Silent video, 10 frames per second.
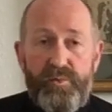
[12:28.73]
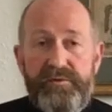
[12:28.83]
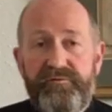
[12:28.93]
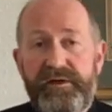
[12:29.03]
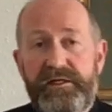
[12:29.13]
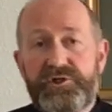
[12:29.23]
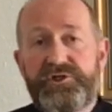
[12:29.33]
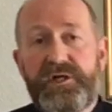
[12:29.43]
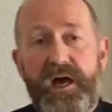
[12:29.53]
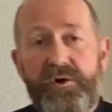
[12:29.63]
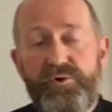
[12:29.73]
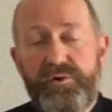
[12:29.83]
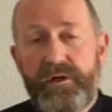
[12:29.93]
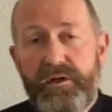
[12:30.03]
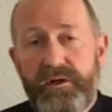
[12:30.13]
We finish now
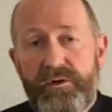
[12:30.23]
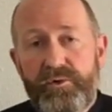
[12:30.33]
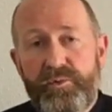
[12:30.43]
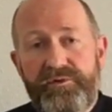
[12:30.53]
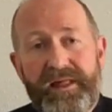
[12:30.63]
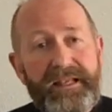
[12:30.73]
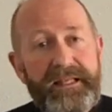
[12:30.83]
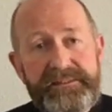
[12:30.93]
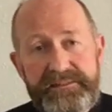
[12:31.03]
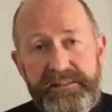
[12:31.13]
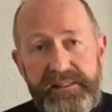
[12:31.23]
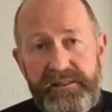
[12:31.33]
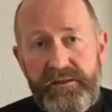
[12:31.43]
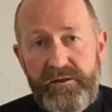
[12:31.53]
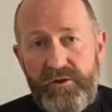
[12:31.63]
with a
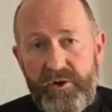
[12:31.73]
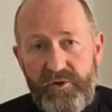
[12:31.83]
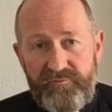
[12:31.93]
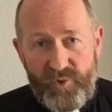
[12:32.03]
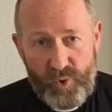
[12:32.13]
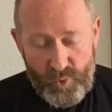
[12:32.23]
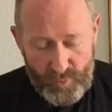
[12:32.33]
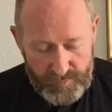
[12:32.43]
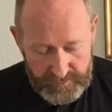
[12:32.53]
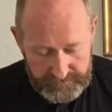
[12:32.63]
litany of hope.